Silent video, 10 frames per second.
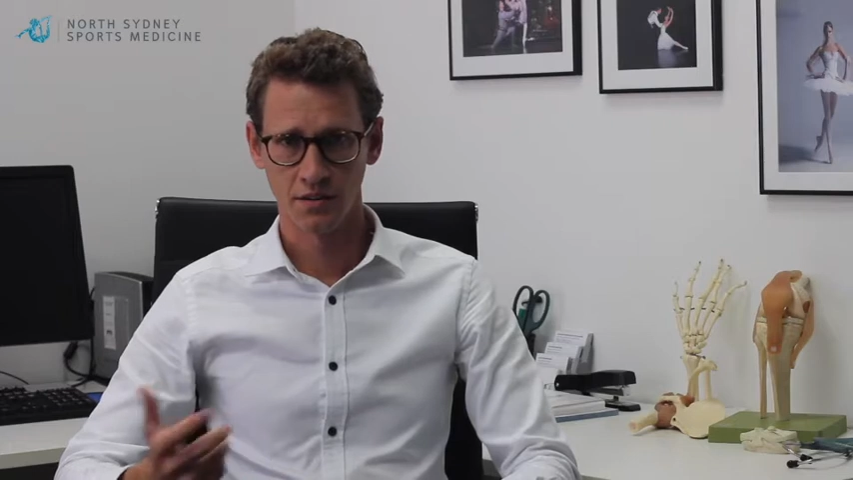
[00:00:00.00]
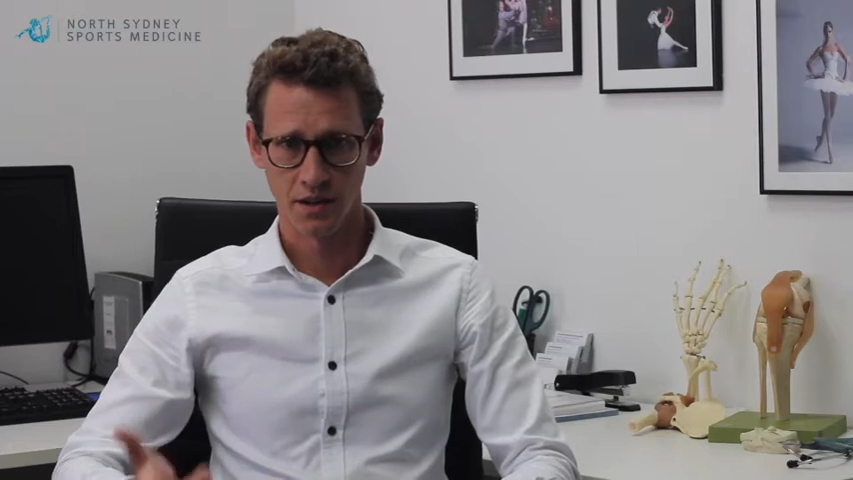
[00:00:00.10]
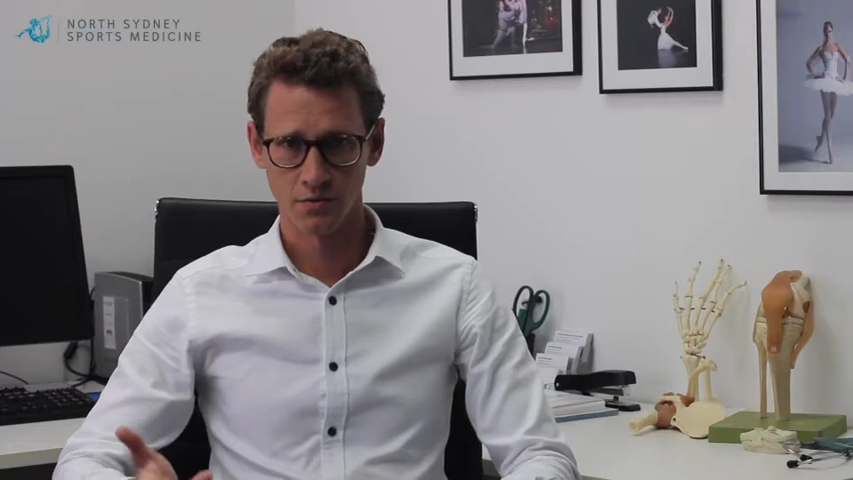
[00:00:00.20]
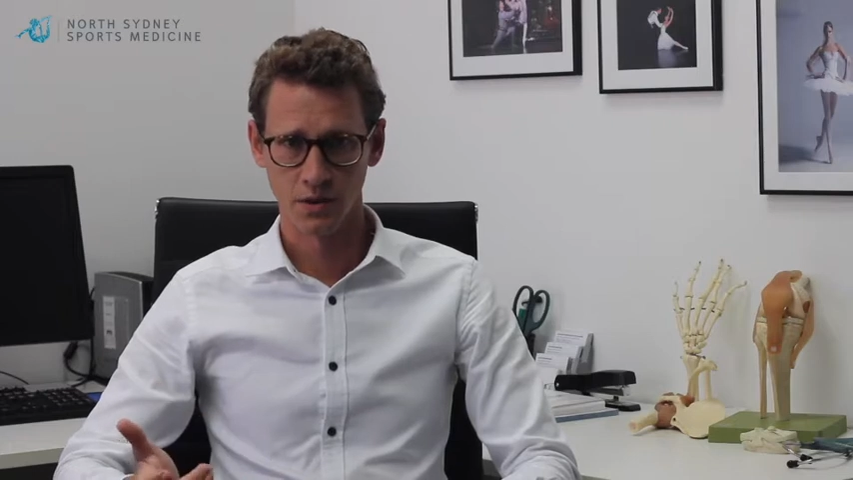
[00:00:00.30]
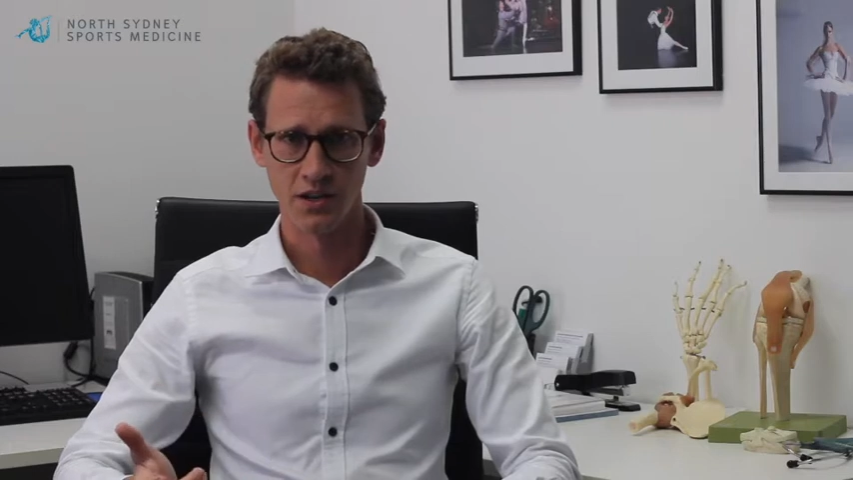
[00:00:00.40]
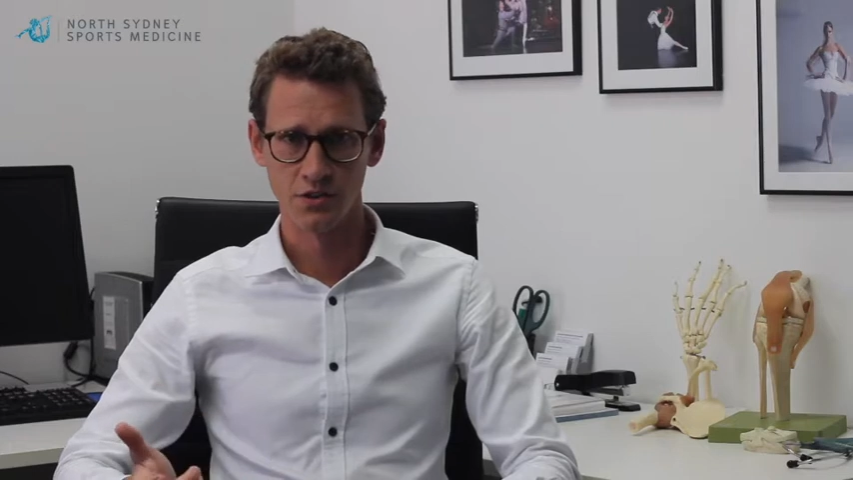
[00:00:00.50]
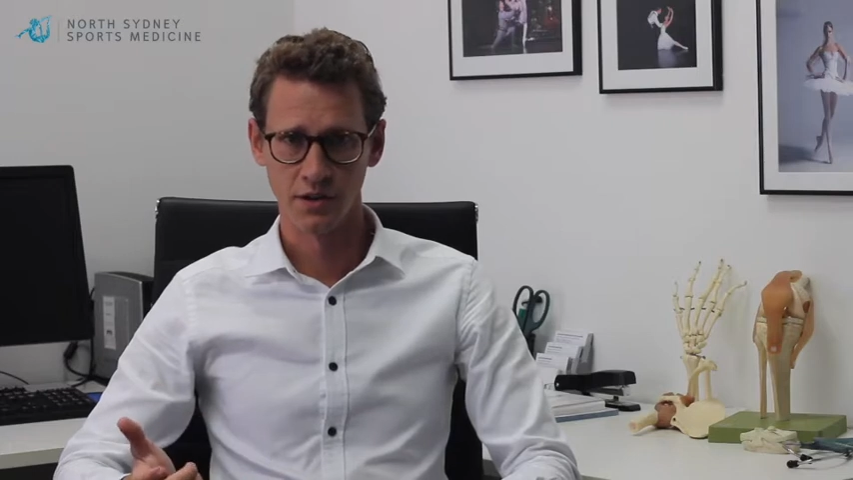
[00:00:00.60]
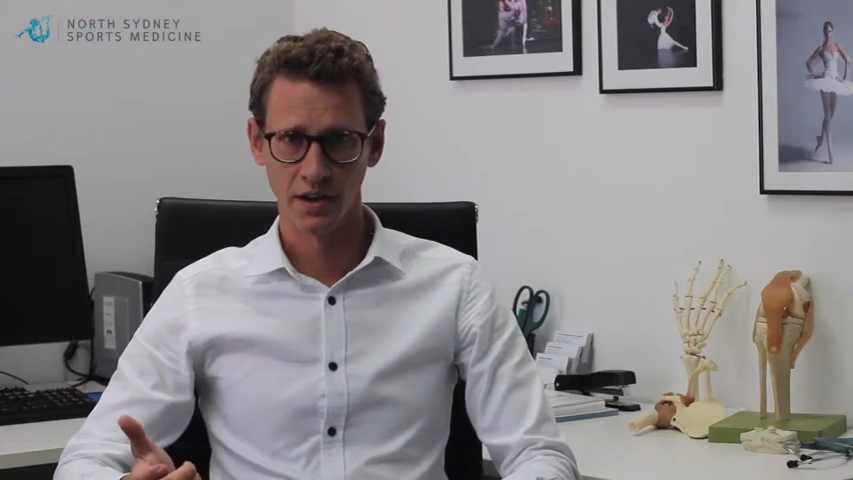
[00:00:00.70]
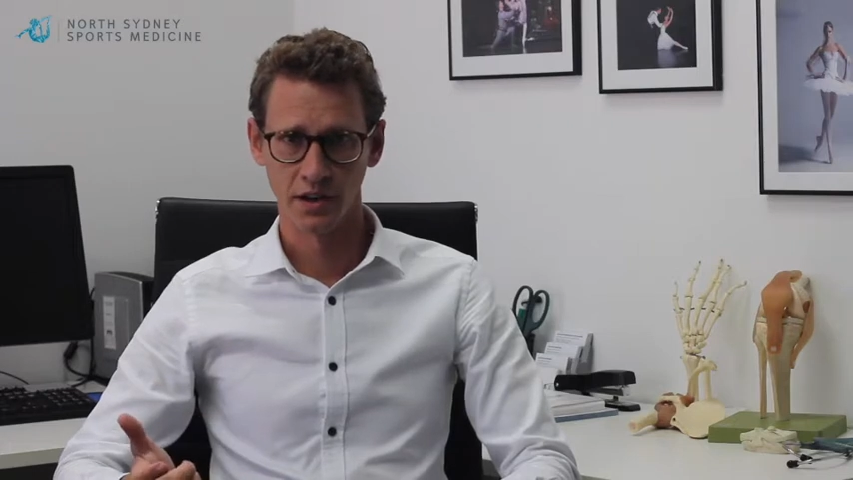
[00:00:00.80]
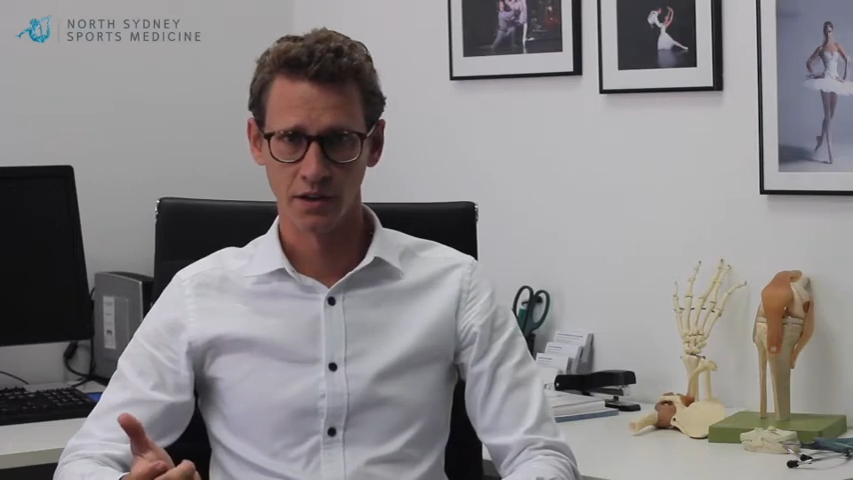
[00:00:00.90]
and that's when
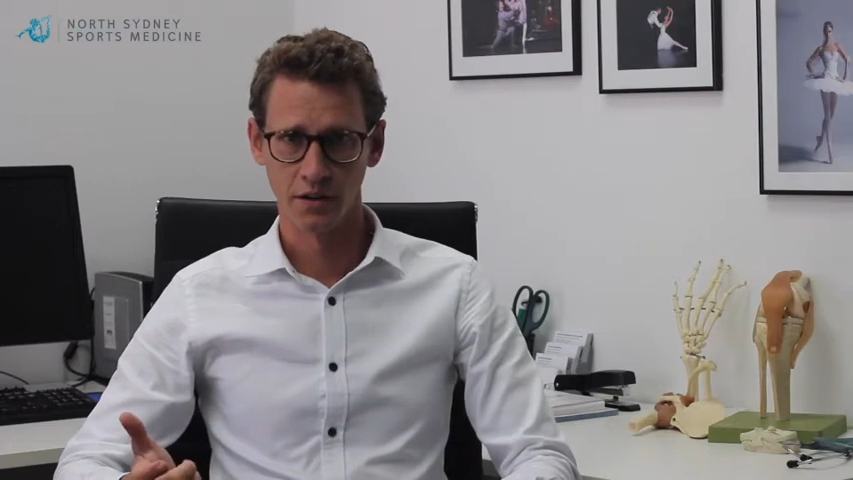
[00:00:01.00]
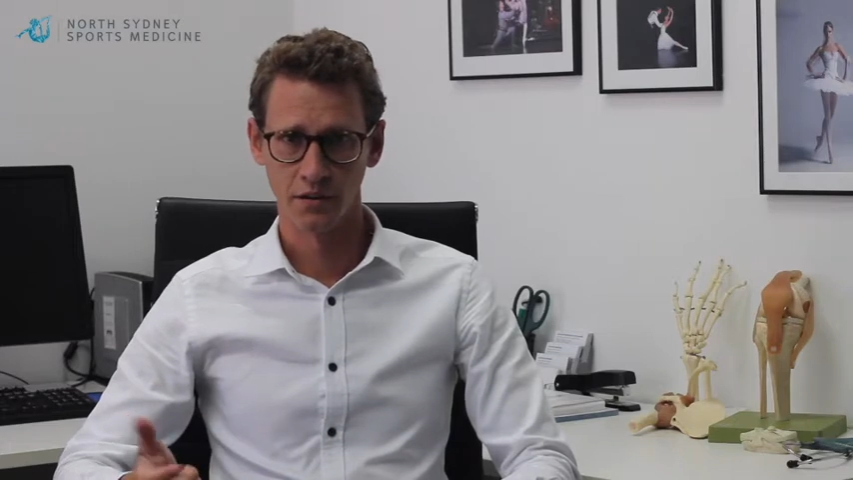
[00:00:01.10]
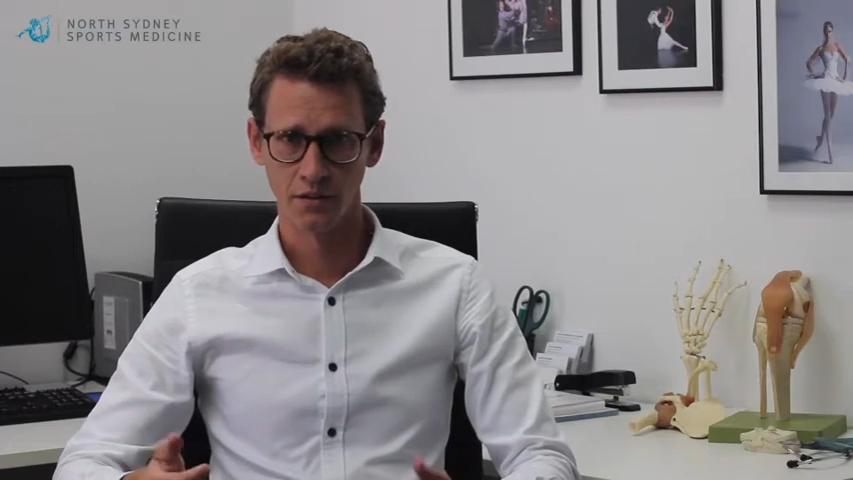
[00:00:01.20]
injury occurs.